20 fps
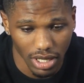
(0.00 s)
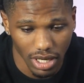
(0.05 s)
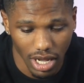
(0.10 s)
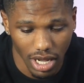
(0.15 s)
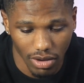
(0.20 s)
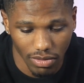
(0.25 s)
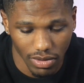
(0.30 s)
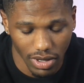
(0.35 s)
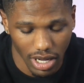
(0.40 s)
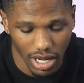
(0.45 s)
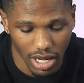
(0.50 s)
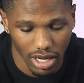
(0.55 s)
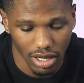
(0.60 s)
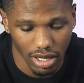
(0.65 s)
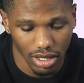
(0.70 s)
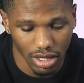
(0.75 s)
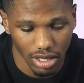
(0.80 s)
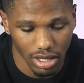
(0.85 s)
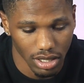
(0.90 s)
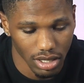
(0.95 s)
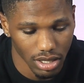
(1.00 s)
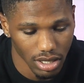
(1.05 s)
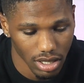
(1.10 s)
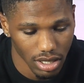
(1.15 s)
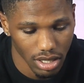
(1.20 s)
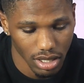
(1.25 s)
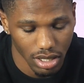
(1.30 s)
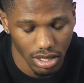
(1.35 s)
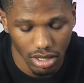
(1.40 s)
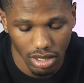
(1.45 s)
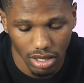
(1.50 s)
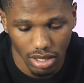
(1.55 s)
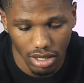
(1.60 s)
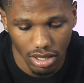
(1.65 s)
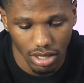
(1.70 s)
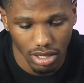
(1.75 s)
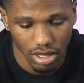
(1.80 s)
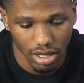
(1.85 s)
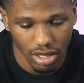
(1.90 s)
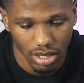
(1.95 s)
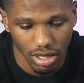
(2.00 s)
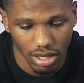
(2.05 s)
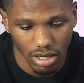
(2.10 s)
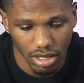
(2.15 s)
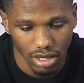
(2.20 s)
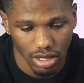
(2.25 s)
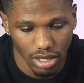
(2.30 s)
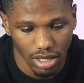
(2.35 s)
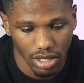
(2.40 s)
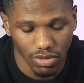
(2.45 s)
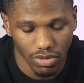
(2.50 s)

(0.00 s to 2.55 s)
Like we had it